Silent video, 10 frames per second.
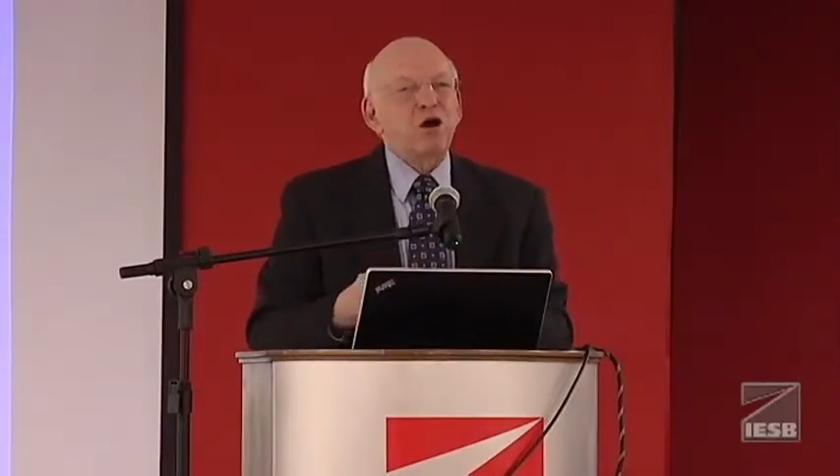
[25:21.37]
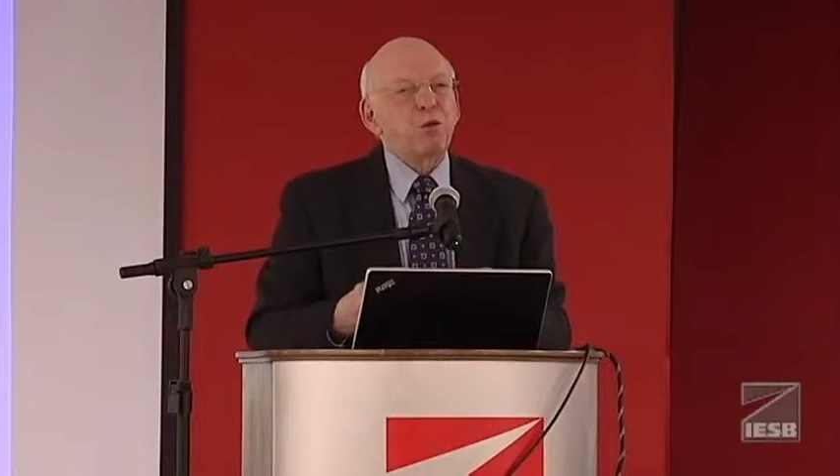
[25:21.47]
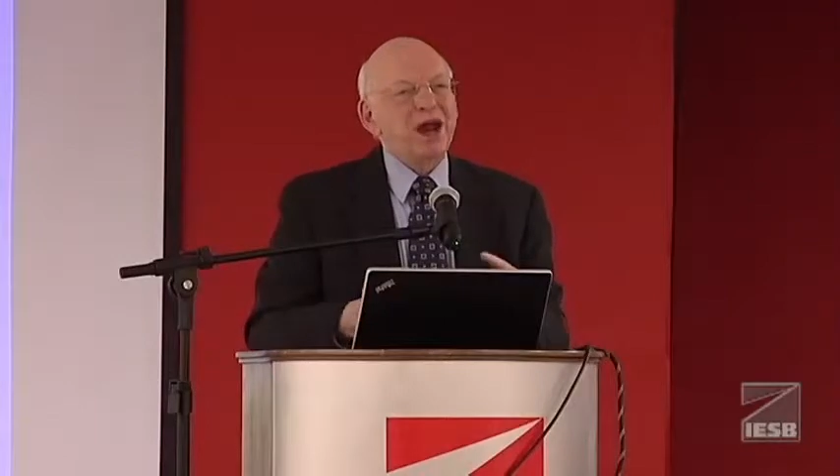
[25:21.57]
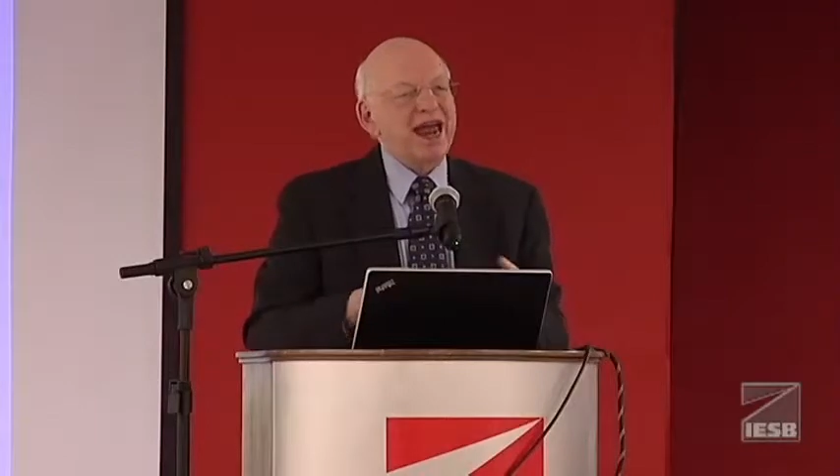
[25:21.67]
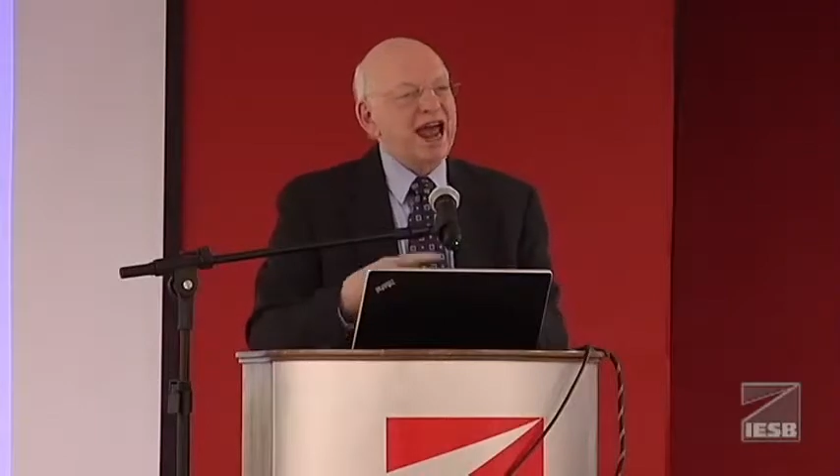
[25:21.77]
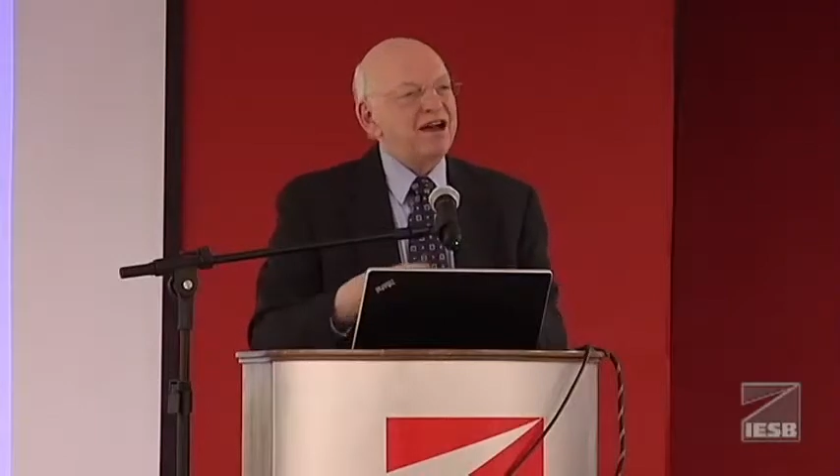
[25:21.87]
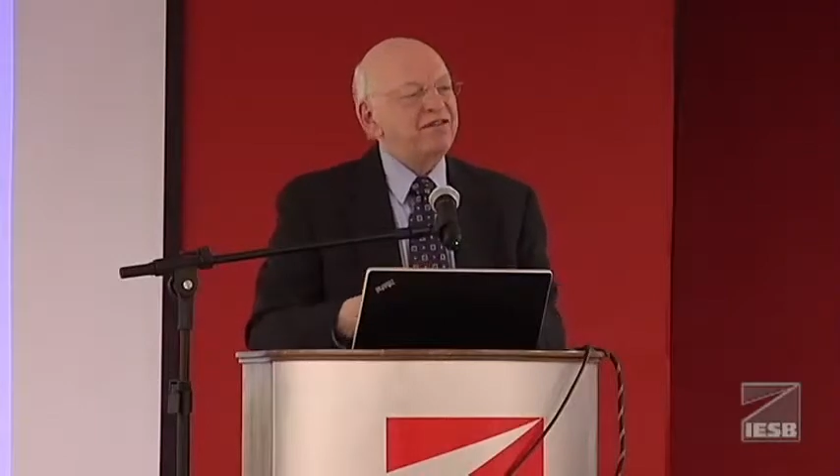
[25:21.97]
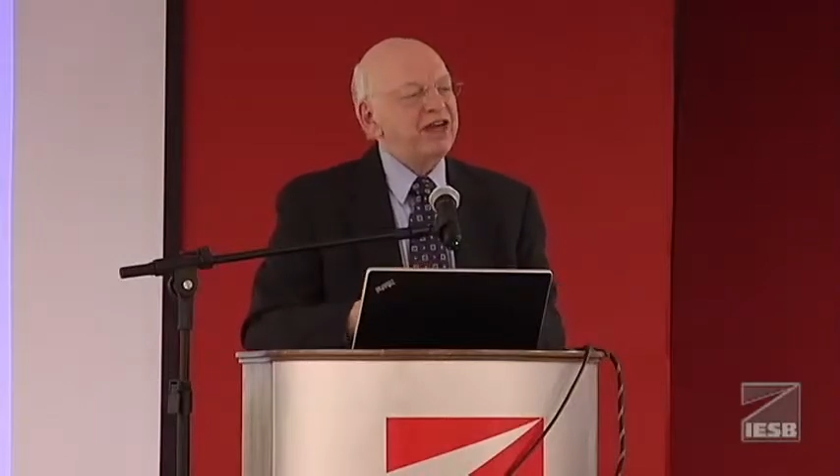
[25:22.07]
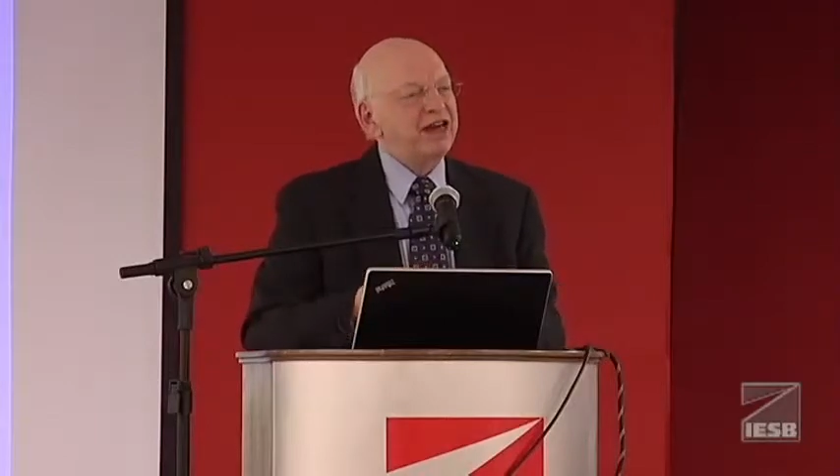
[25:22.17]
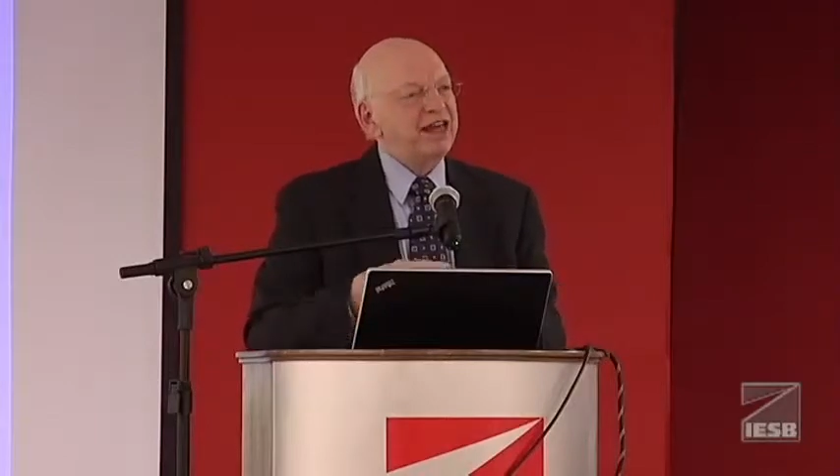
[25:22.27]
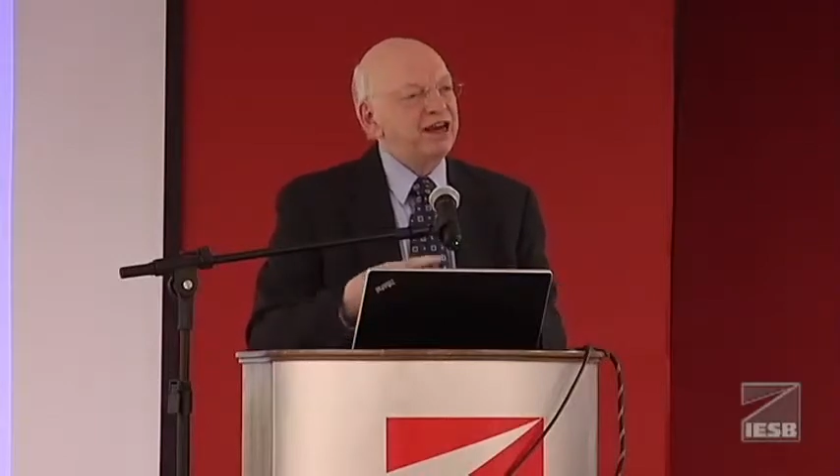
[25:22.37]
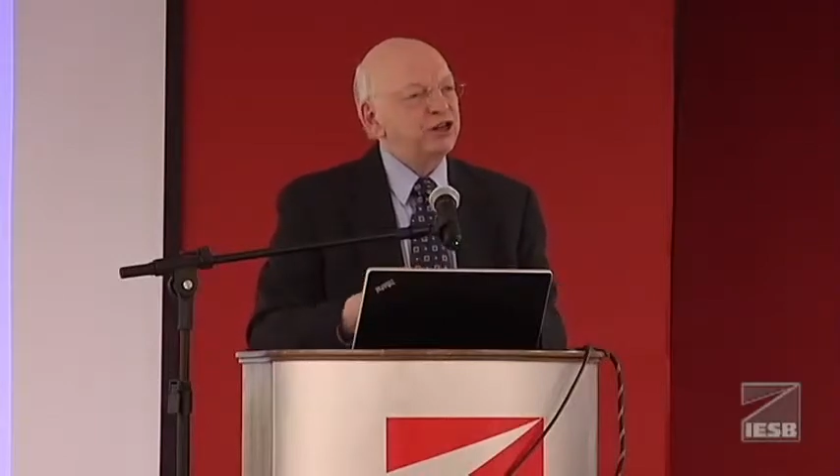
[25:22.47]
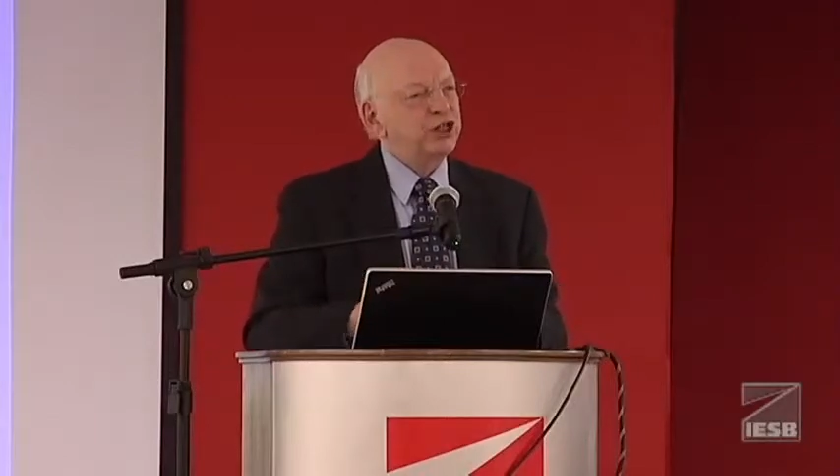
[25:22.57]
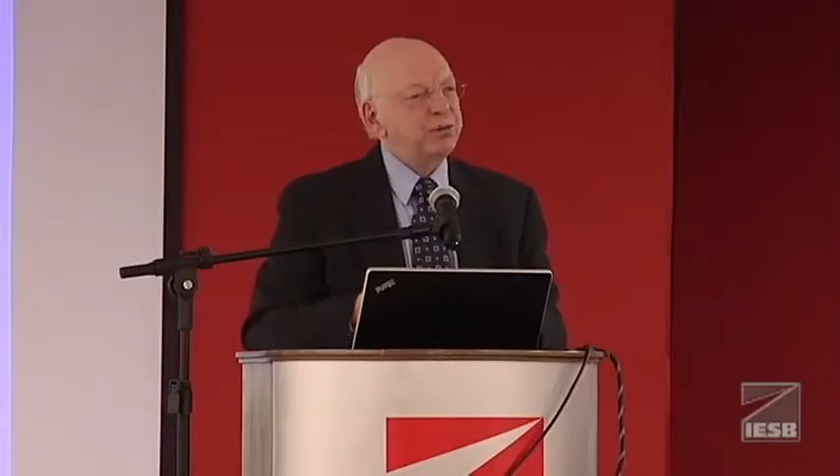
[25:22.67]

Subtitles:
We have in energy